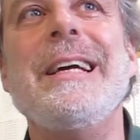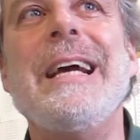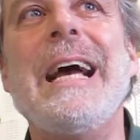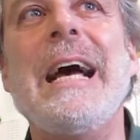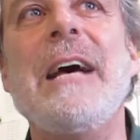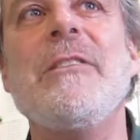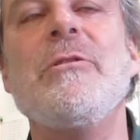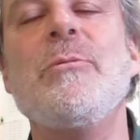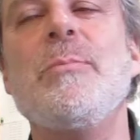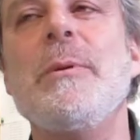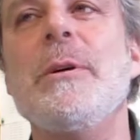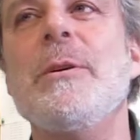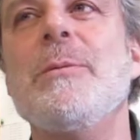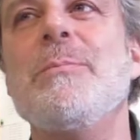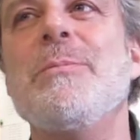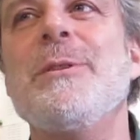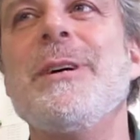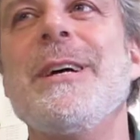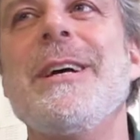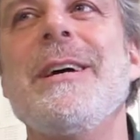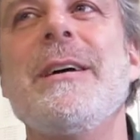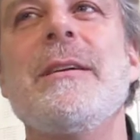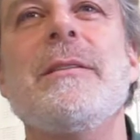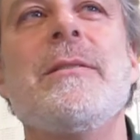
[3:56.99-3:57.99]
as-built
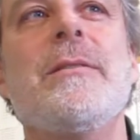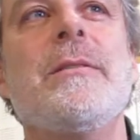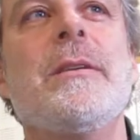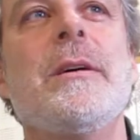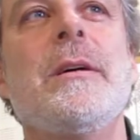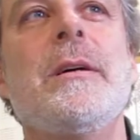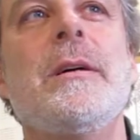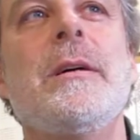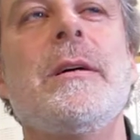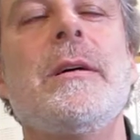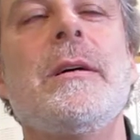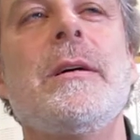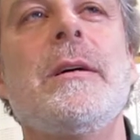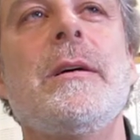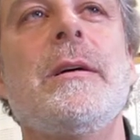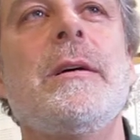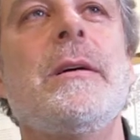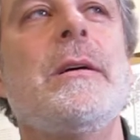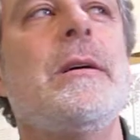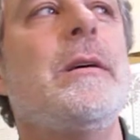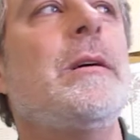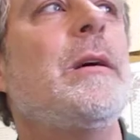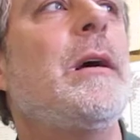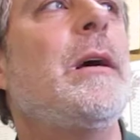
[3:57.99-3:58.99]
plans.
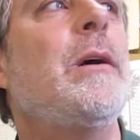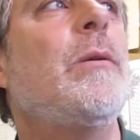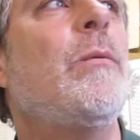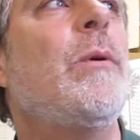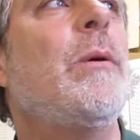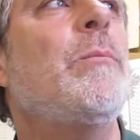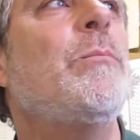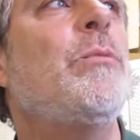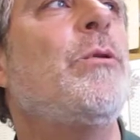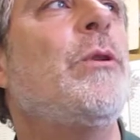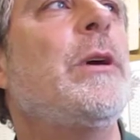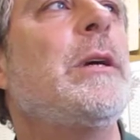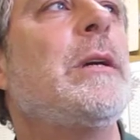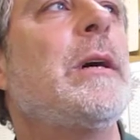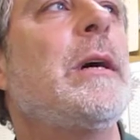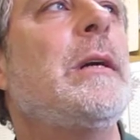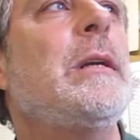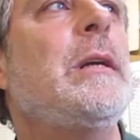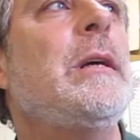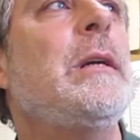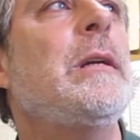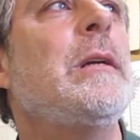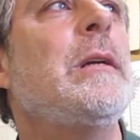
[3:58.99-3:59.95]
At one point I